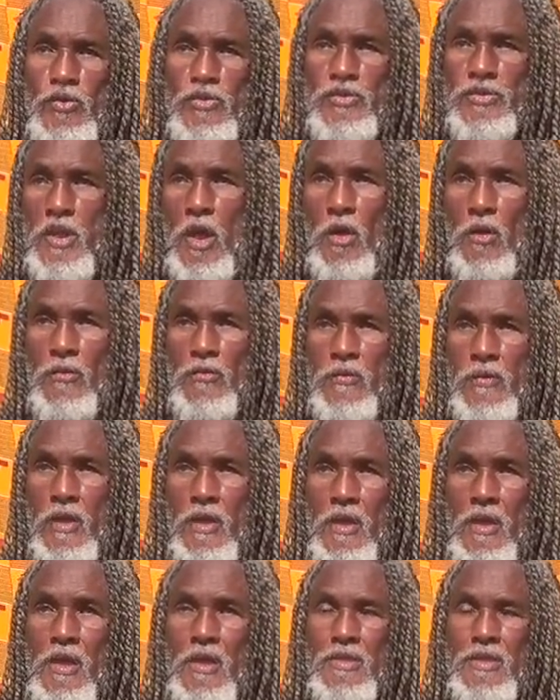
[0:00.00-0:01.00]
self
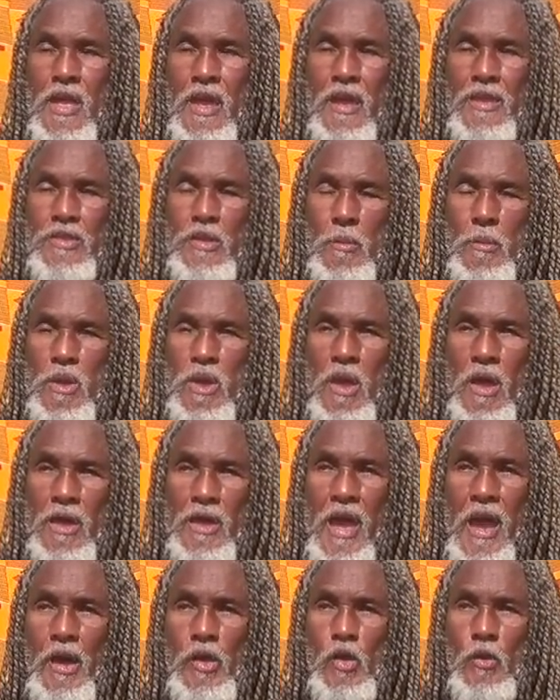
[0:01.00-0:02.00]
than to be
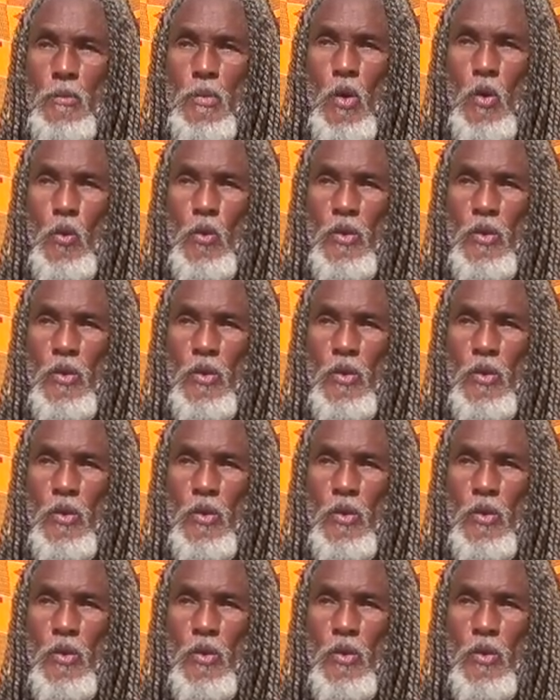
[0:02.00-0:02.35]
accountable,